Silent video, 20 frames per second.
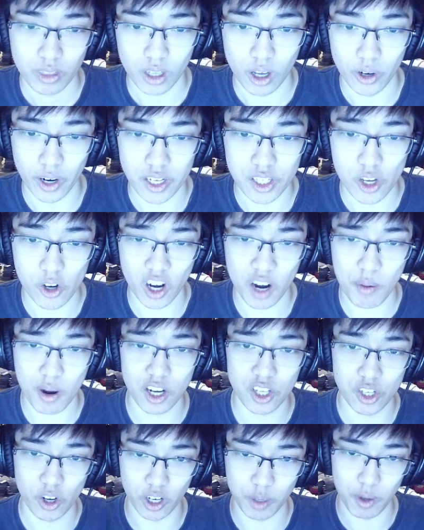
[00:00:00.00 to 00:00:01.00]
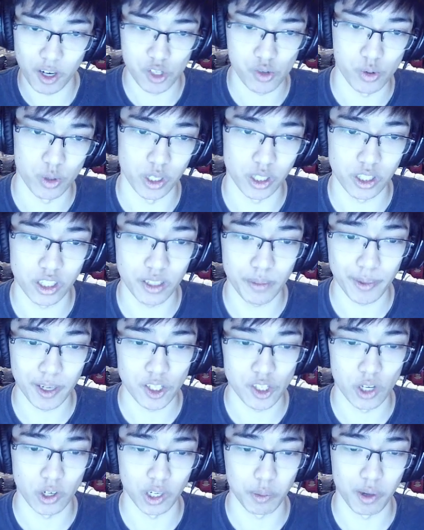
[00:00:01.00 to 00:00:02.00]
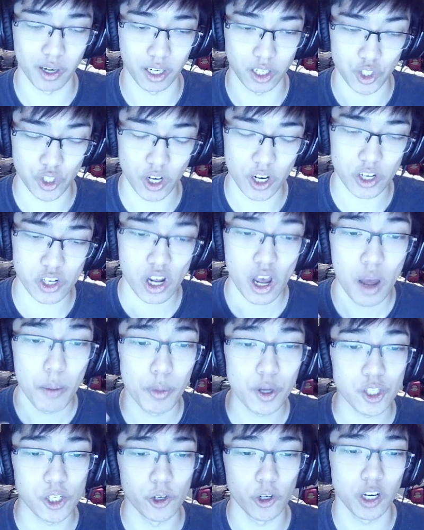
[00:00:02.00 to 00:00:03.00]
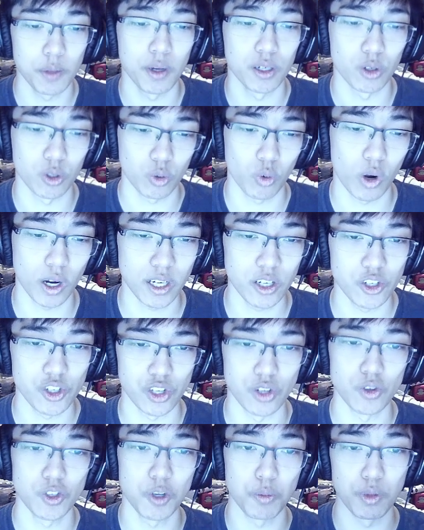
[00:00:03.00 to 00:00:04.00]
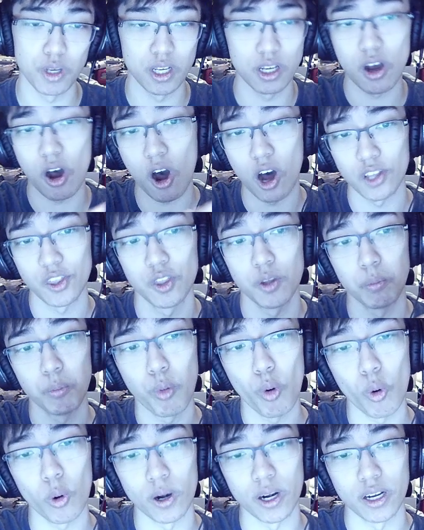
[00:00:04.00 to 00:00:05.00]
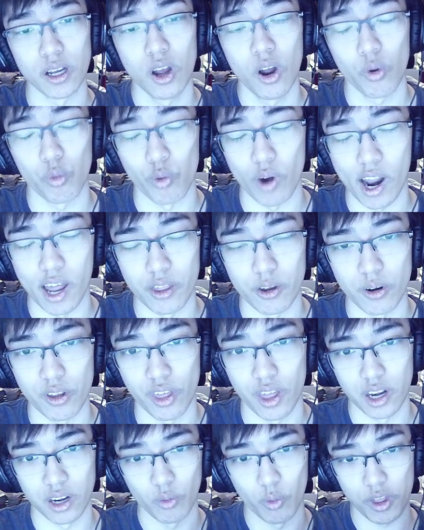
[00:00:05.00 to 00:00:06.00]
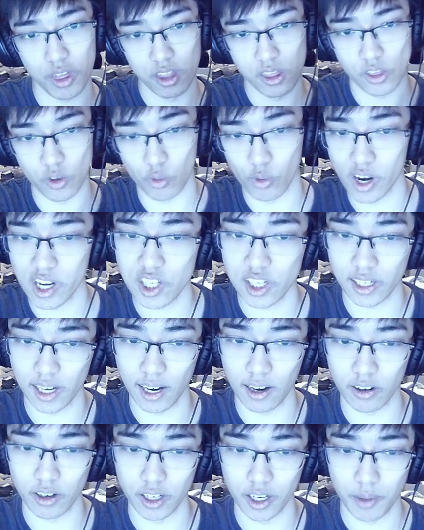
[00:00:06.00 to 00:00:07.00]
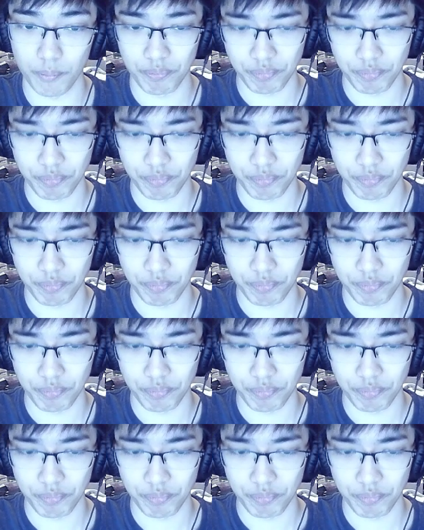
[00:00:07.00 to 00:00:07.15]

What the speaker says: Okay, Togemon is really good because Togemon can search, but Togemon requires you to be on the board rather than within the raising area.